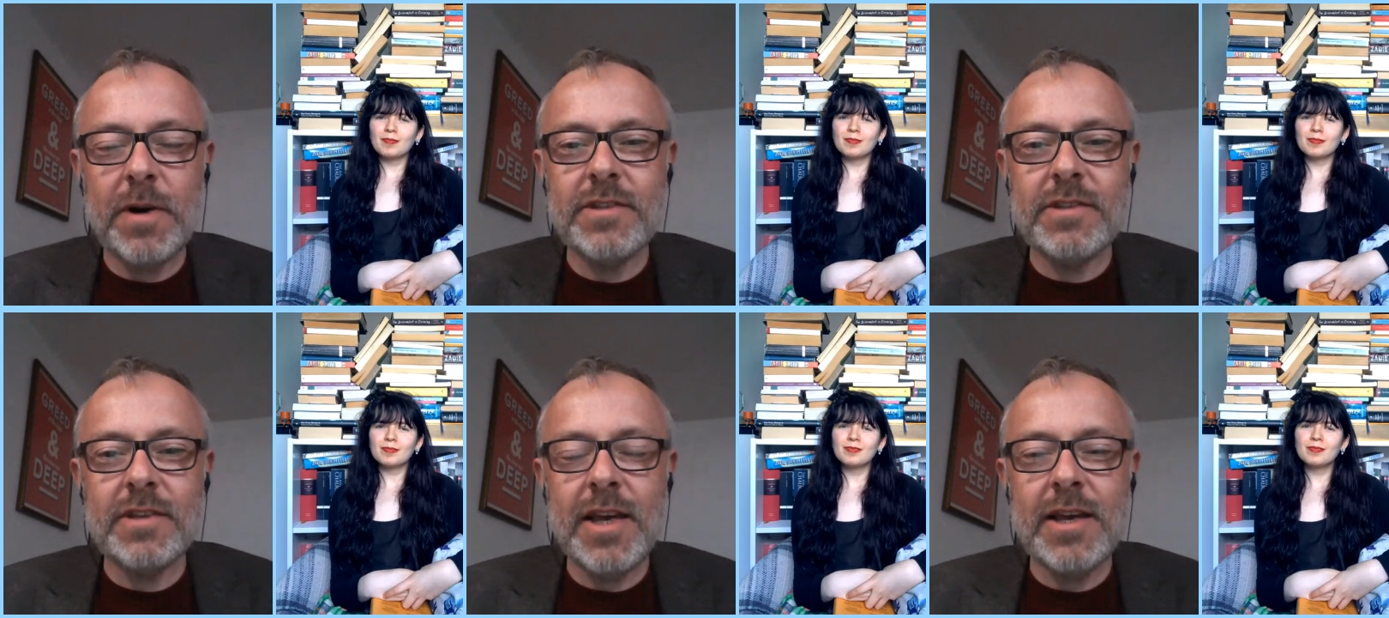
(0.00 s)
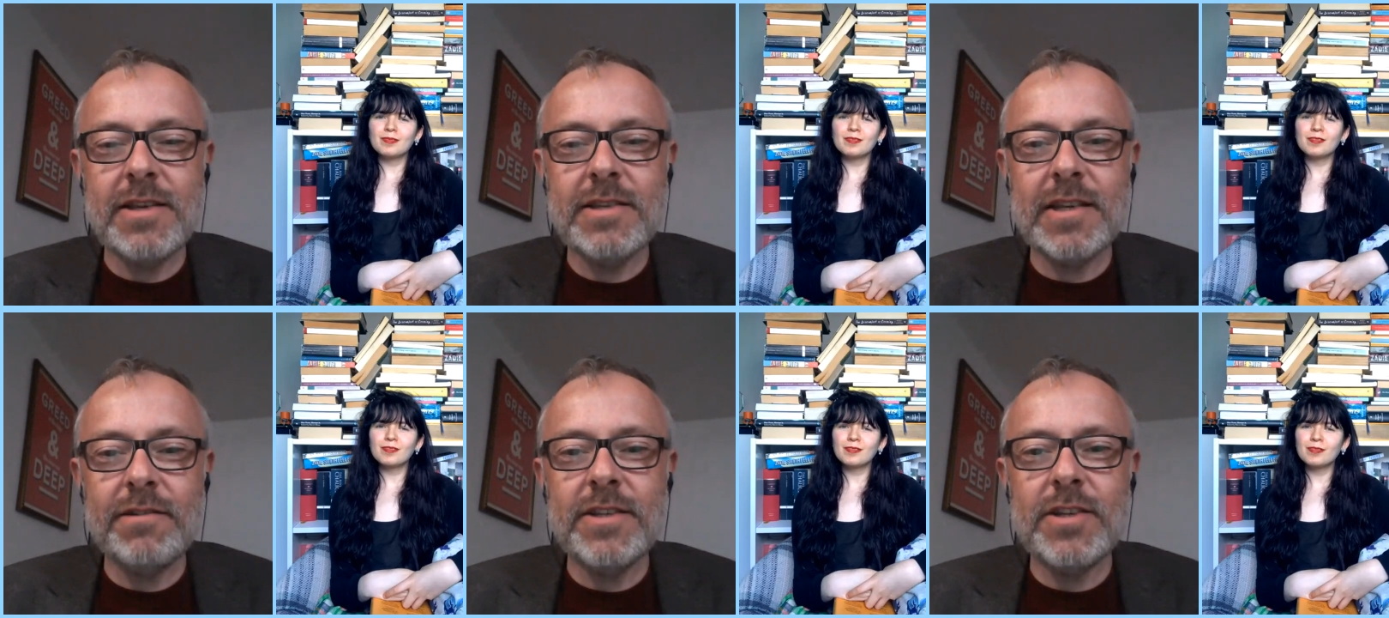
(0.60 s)
Speaker 1: as part of this
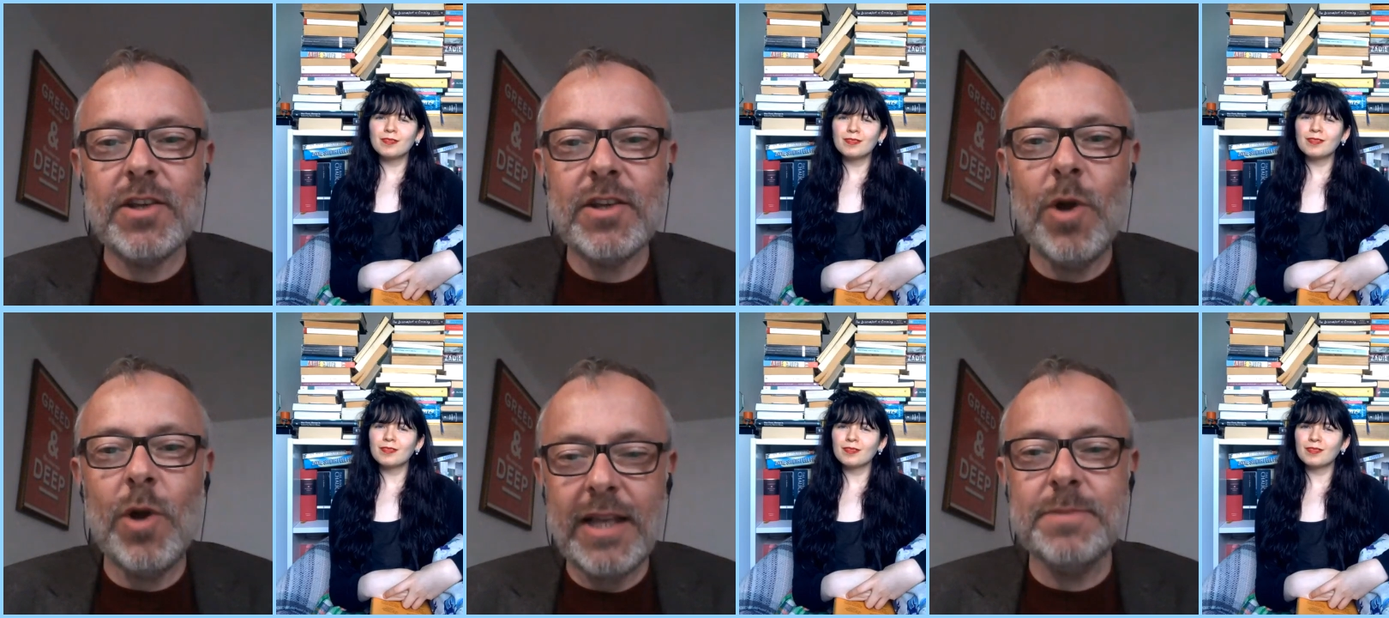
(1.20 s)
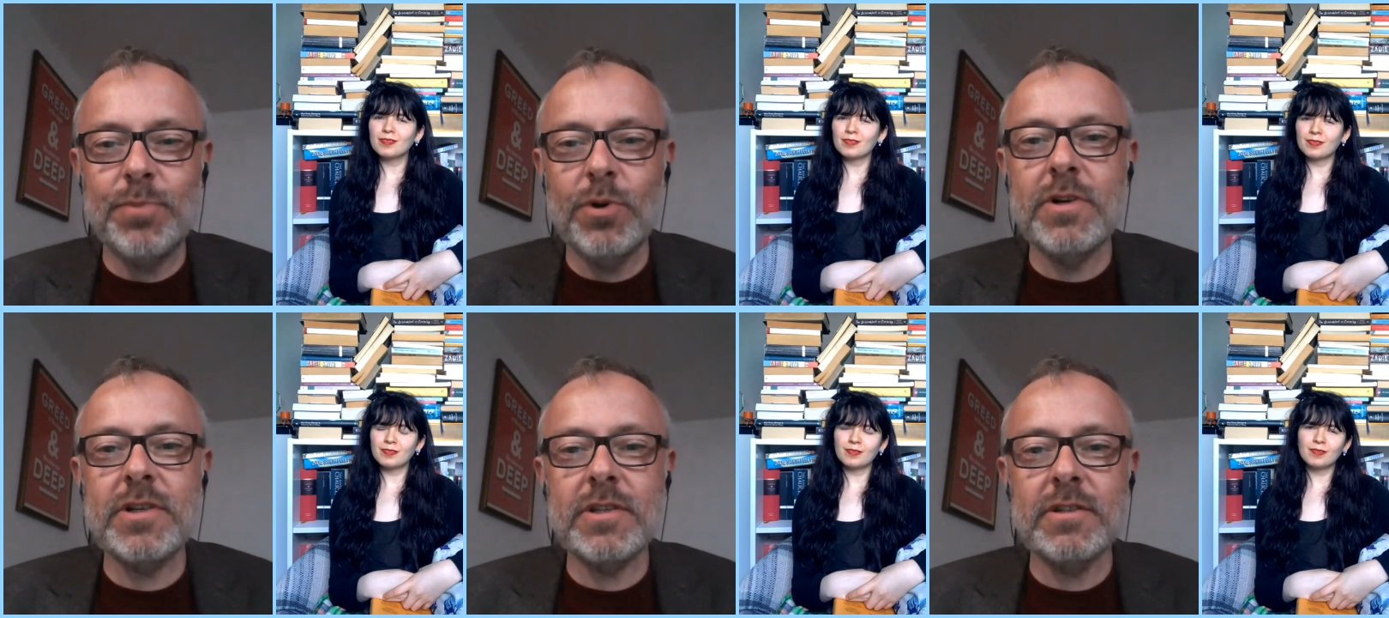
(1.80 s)
uh, series
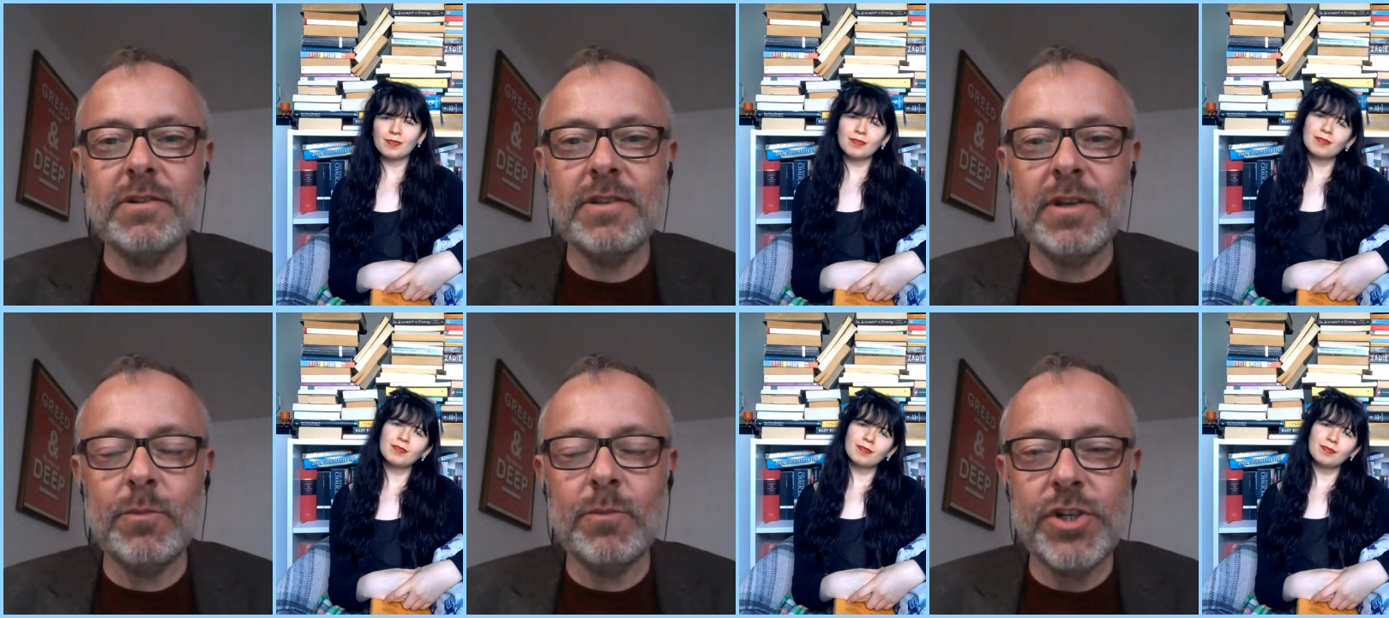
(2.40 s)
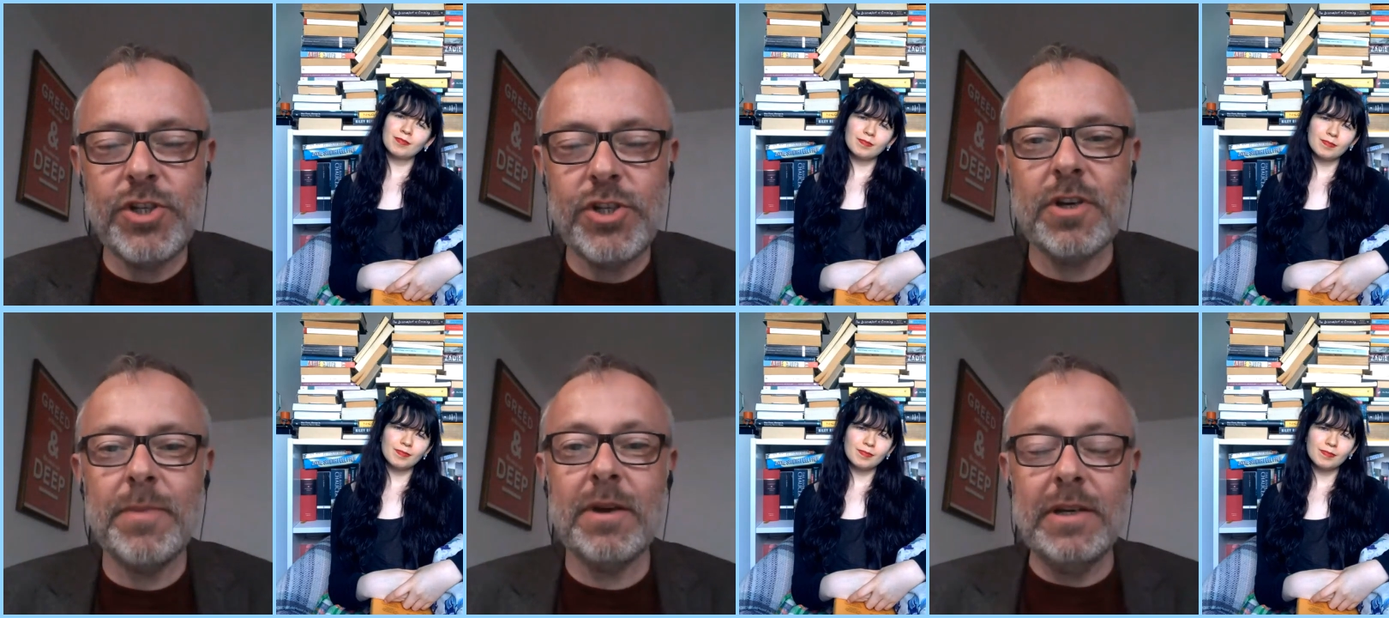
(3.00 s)
who had books
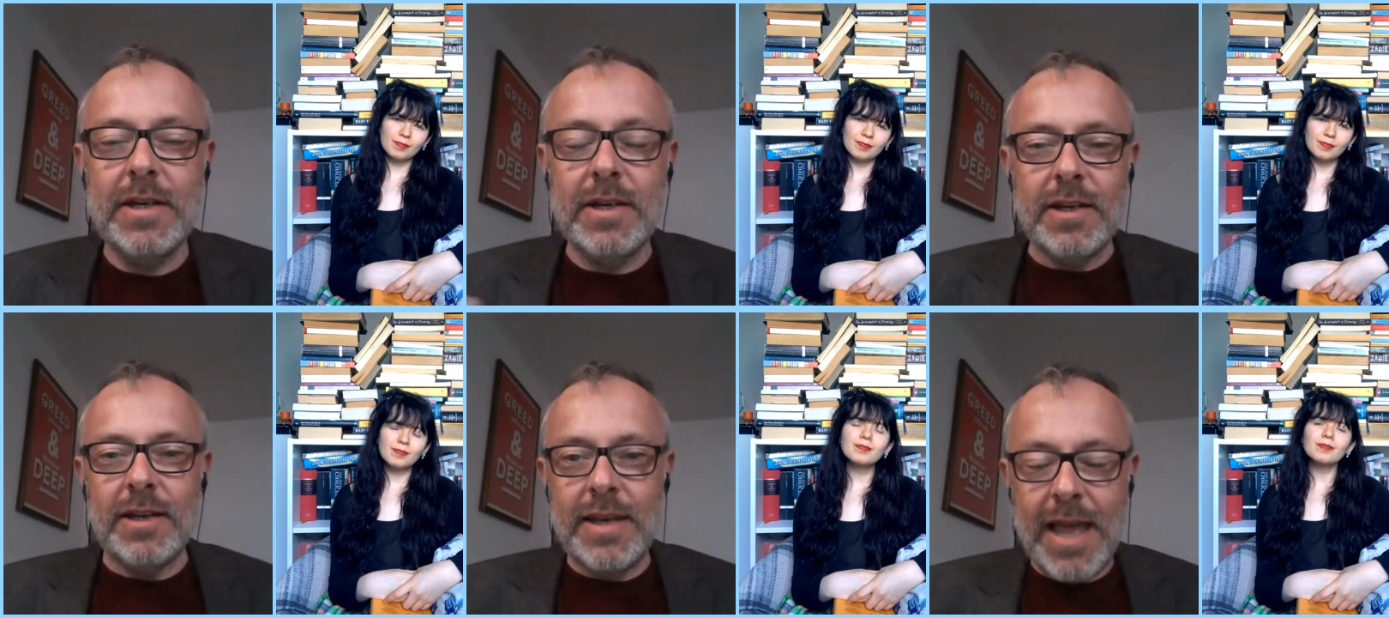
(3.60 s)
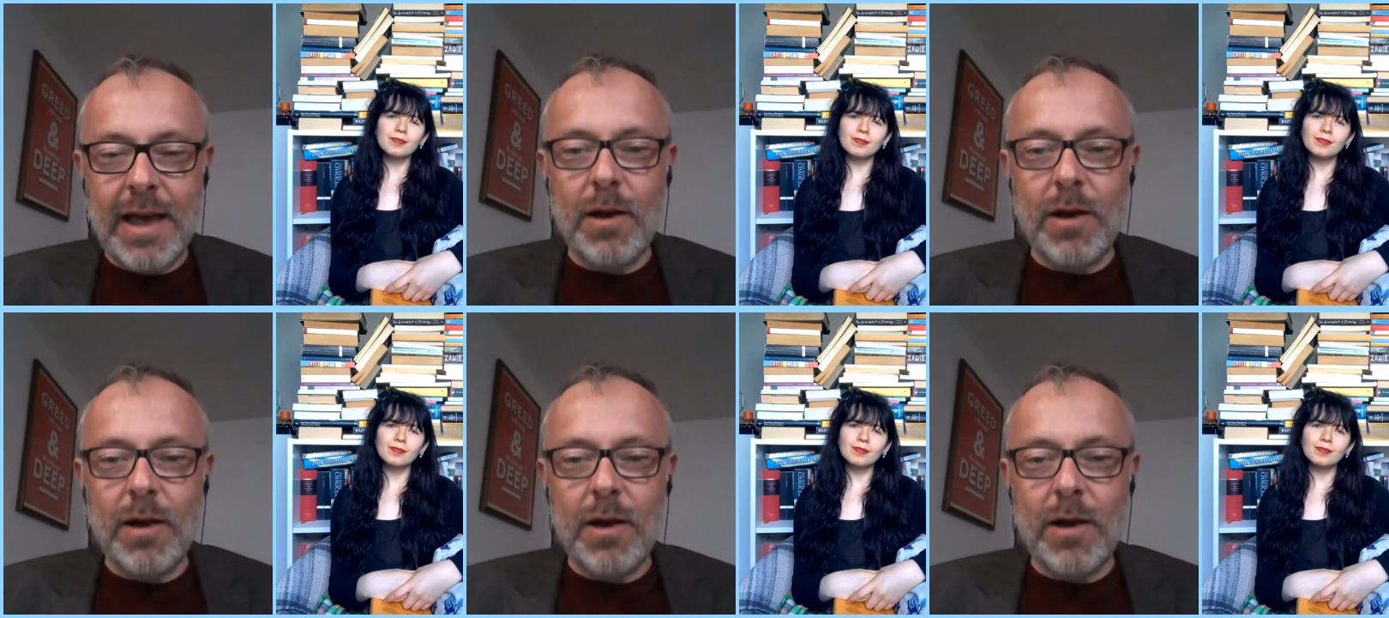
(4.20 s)
that were due to come out